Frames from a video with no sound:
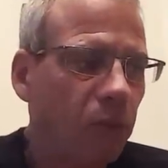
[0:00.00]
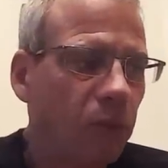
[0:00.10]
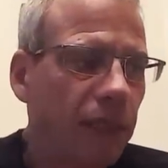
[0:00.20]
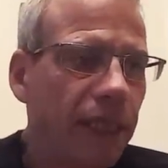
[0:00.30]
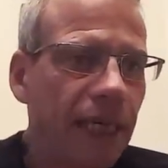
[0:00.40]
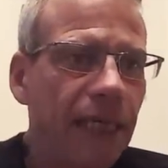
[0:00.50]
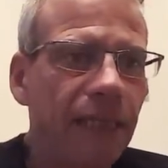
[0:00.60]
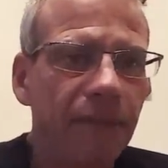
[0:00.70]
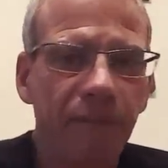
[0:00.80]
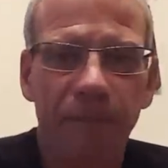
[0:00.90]
We
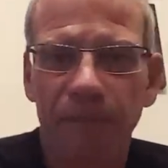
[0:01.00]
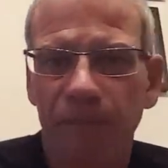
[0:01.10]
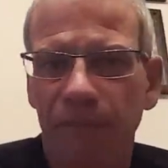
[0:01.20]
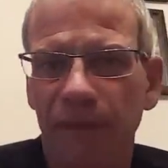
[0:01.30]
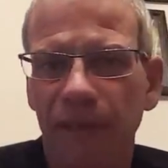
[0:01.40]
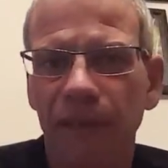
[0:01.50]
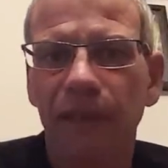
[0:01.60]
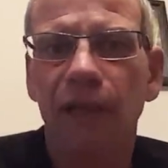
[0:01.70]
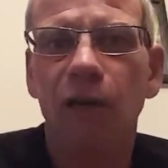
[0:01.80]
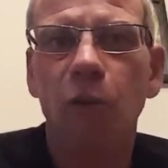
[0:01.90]
then
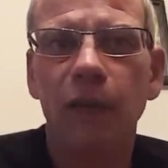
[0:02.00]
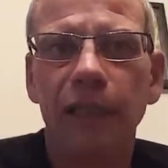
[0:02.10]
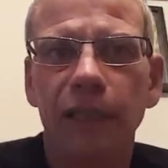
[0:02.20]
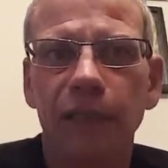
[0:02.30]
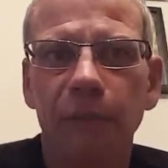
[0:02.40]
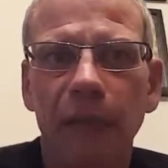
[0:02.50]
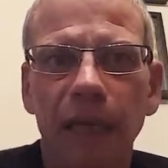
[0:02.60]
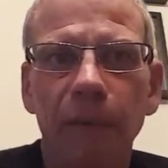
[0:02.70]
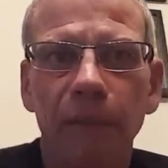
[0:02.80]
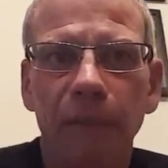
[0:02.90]
went to the
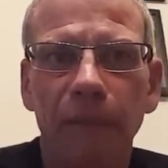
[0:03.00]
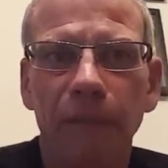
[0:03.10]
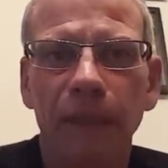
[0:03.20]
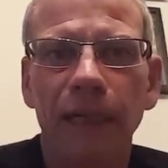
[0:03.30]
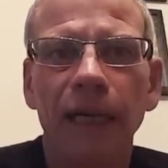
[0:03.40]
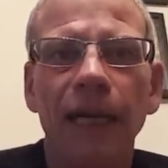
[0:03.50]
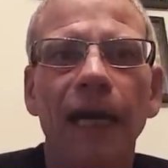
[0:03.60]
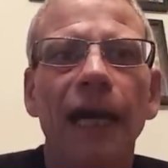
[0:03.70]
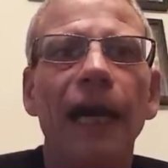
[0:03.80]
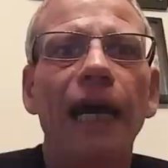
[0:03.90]
pub
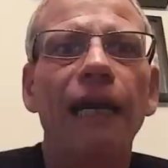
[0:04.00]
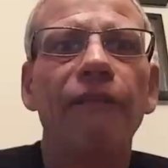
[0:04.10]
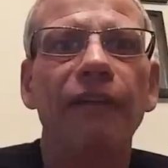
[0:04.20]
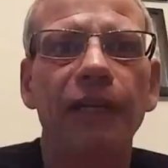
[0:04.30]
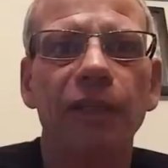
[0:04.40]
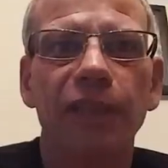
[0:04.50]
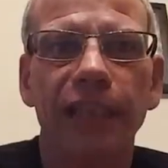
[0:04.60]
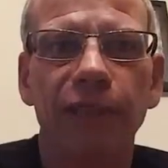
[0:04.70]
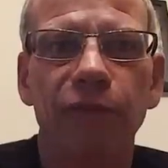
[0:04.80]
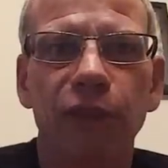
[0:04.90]
and found a
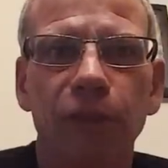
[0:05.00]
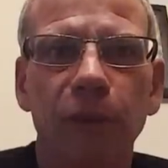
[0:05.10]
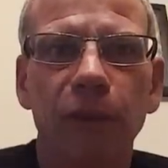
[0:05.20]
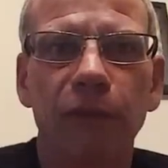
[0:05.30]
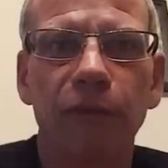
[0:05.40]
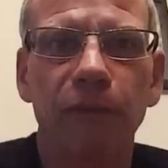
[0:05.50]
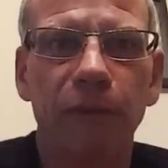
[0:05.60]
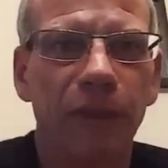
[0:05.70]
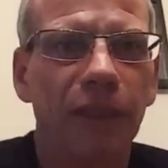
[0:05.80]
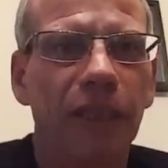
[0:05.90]
secret smoking
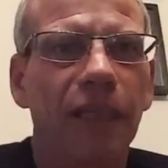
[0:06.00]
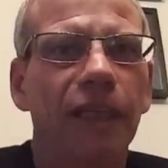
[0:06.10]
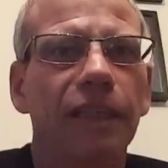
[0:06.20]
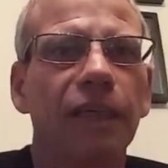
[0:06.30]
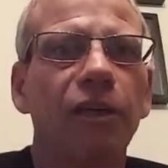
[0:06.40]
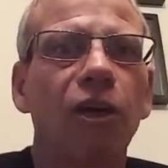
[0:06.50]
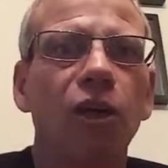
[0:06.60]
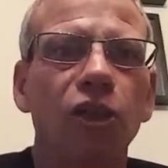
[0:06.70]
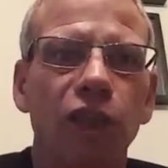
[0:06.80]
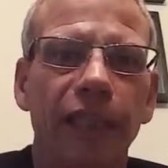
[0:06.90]
room. So
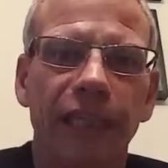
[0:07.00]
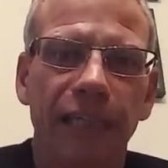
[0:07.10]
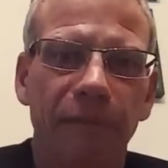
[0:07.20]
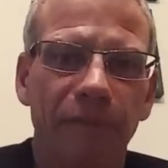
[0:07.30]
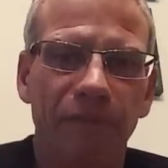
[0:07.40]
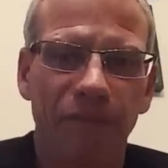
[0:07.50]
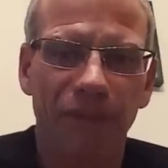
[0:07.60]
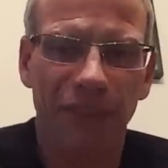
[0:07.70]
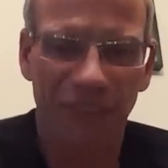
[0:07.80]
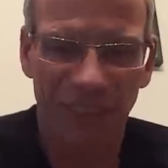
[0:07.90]
RJ and
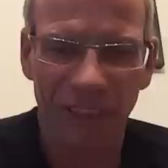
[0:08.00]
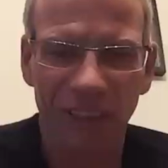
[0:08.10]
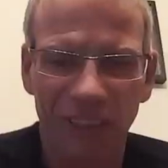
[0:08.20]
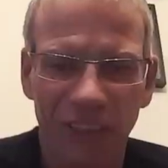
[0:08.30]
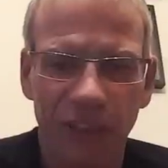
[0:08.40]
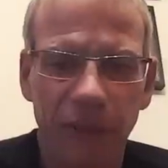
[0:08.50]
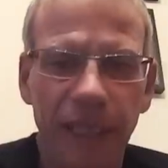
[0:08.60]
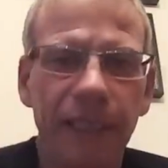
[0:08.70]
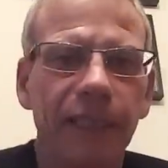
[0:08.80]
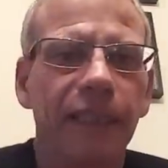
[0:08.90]

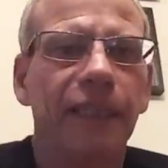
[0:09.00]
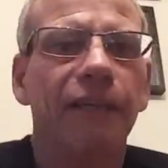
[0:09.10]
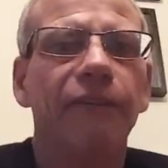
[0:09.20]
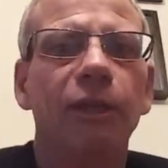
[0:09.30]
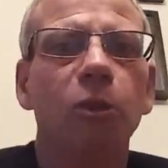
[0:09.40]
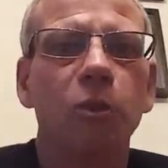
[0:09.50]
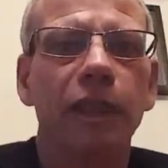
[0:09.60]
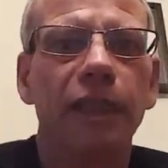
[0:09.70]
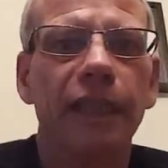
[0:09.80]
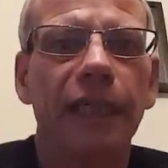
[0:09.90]
Johan
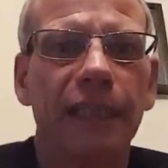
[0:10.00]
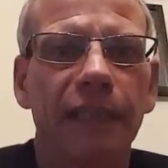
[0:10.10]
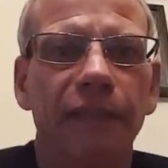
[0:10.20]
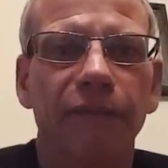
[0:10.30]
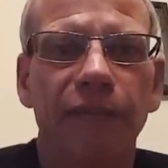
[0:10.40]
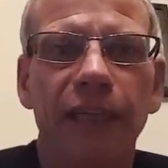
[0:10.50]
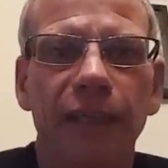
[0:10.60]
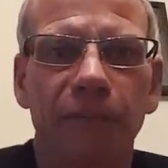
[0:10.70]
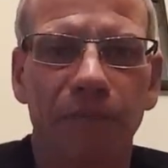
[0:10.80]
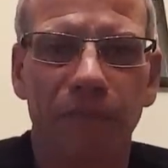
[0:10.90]
recorded another video.